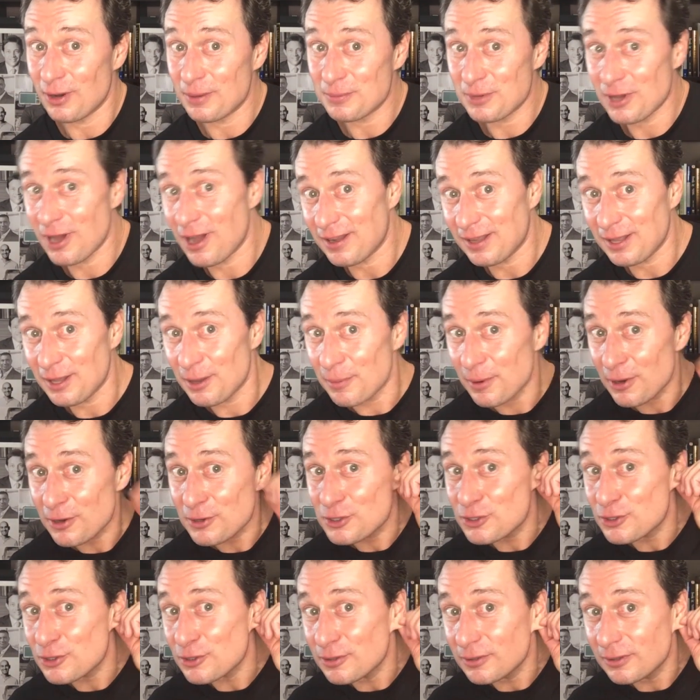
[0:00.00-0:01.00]
I'm talking
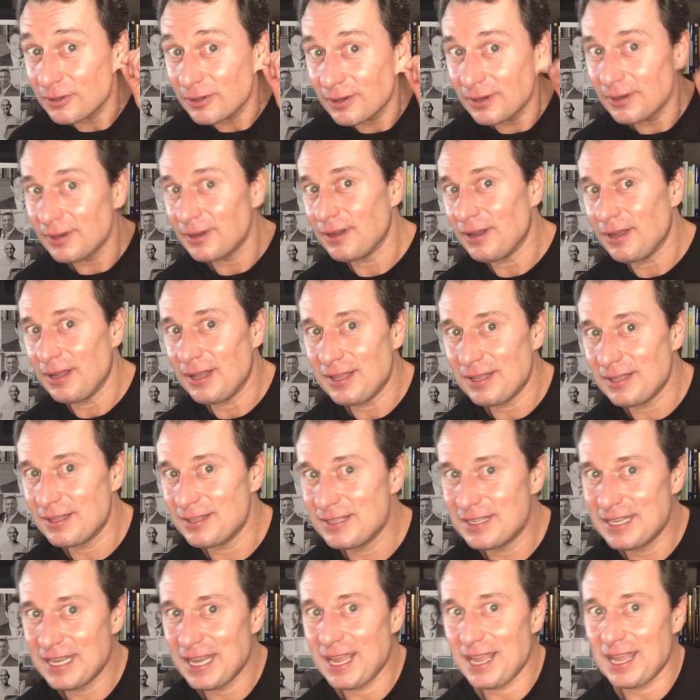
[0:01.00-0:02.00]
about you.
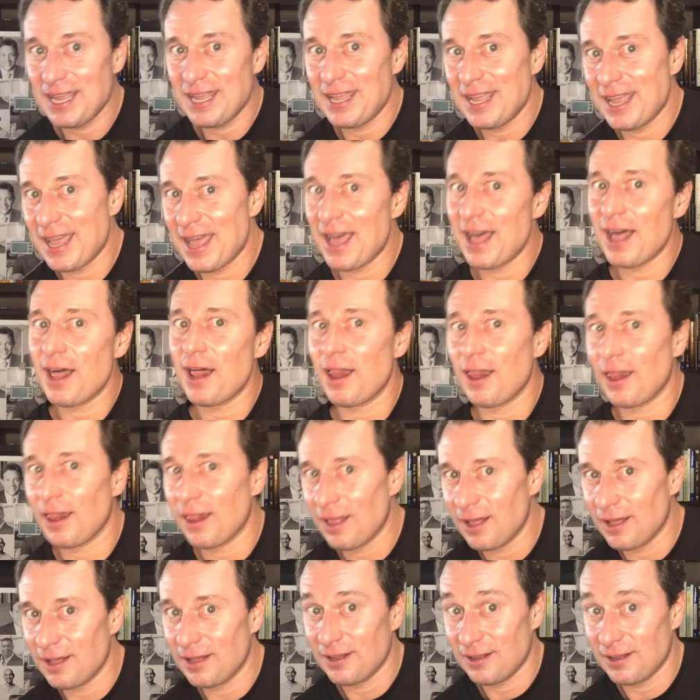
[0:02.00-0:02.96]
DL.